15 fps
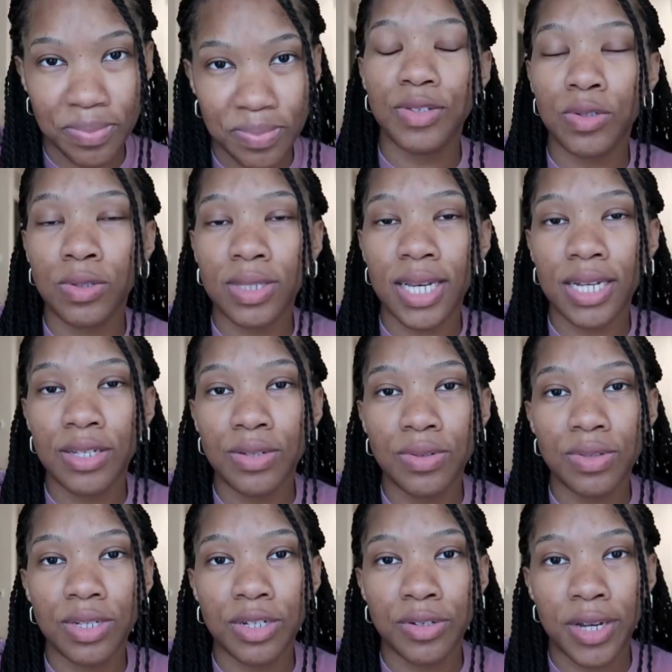The tools I
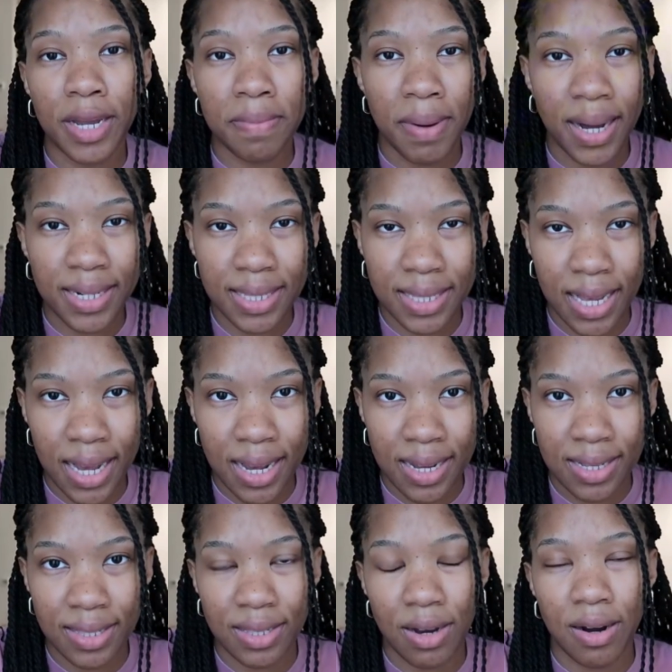use to create my
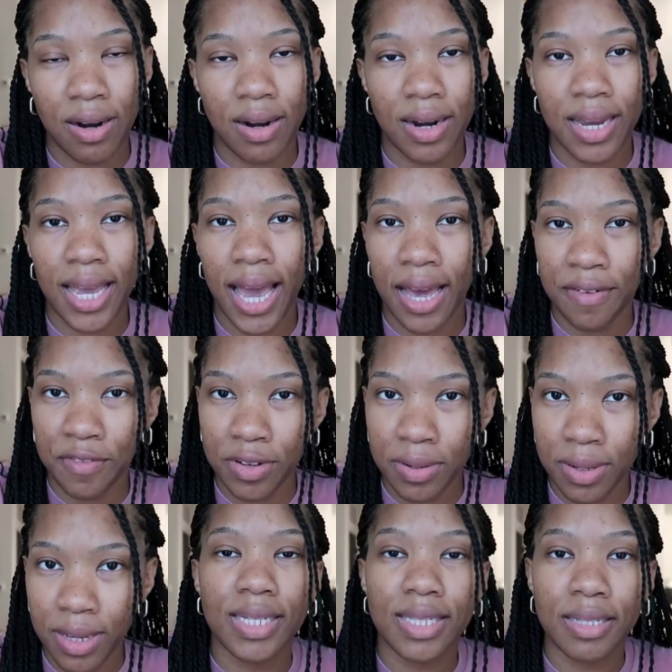designs are
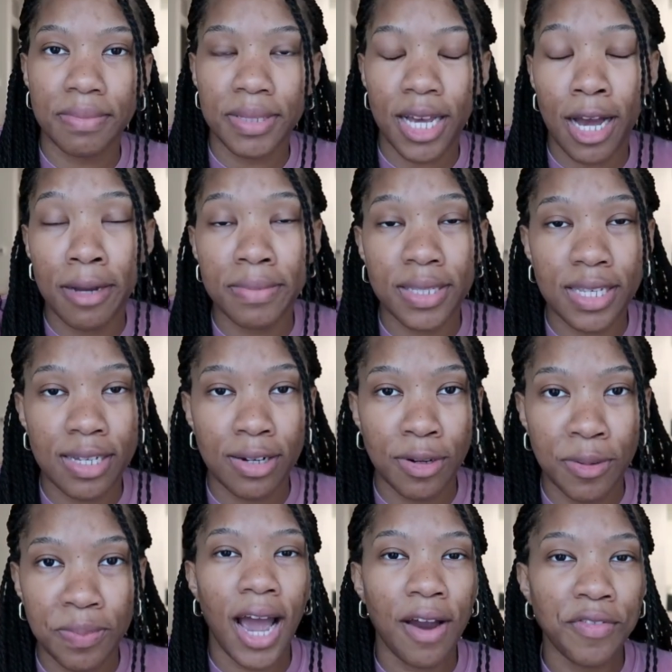Canva and sometimes
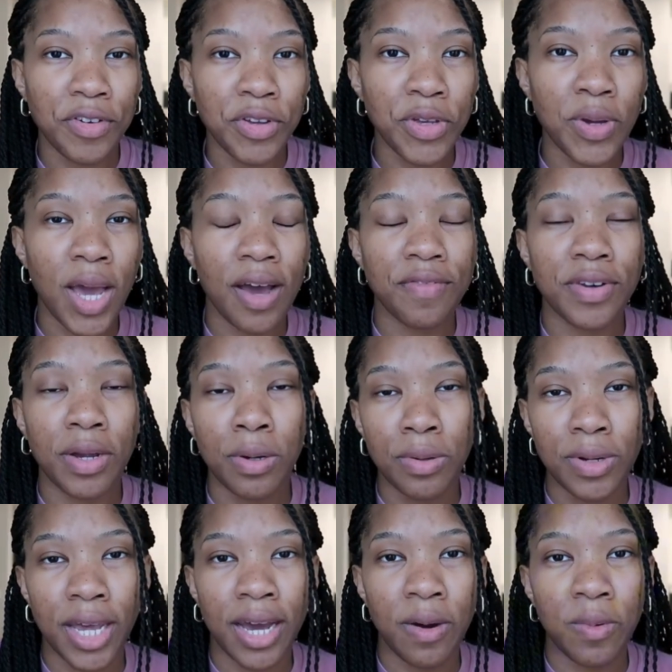Kittl. After you have
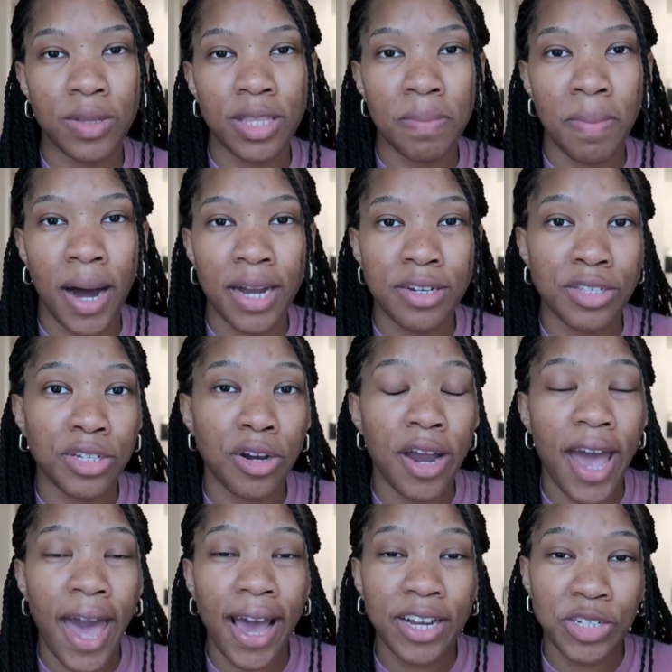narrowed down what the buyers are
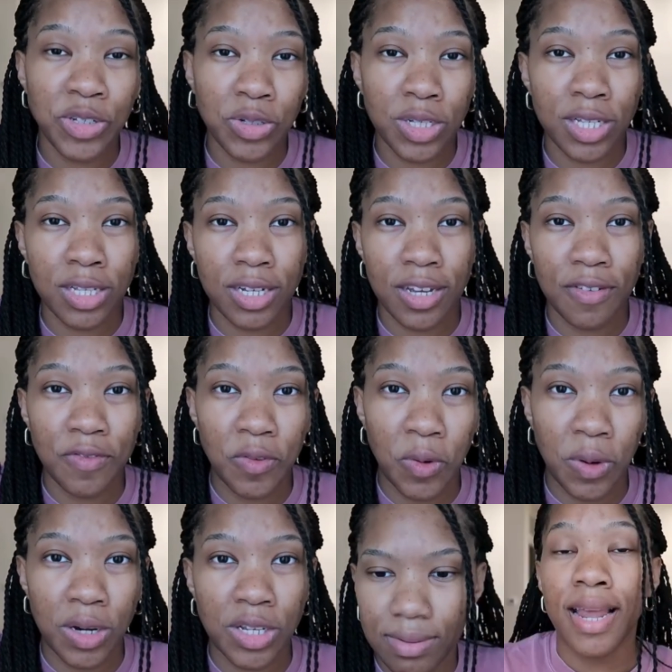actually looking
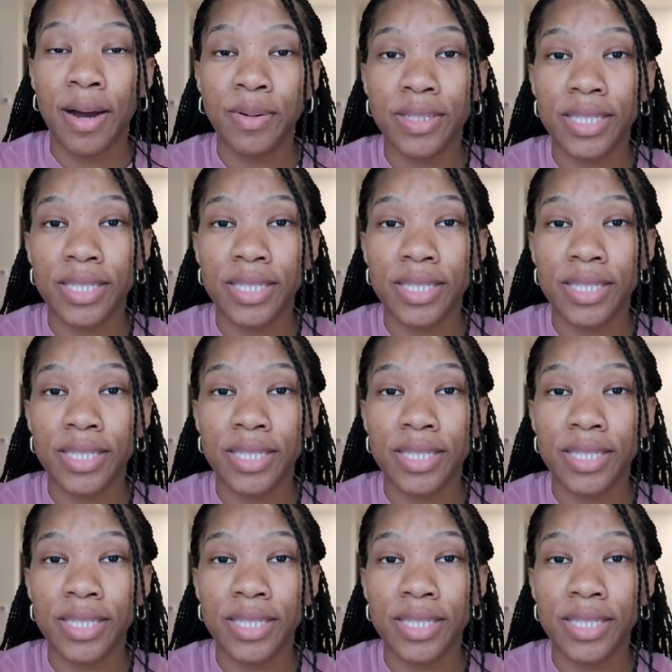for, now